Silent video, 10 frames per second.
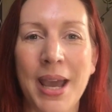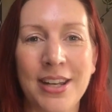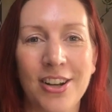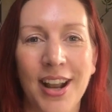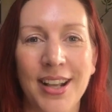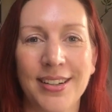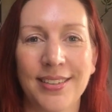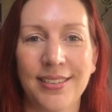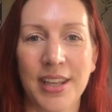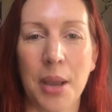and you'd like to
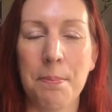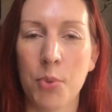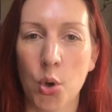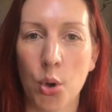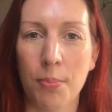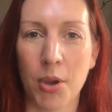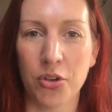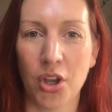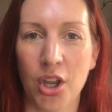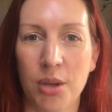see more
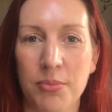motorhome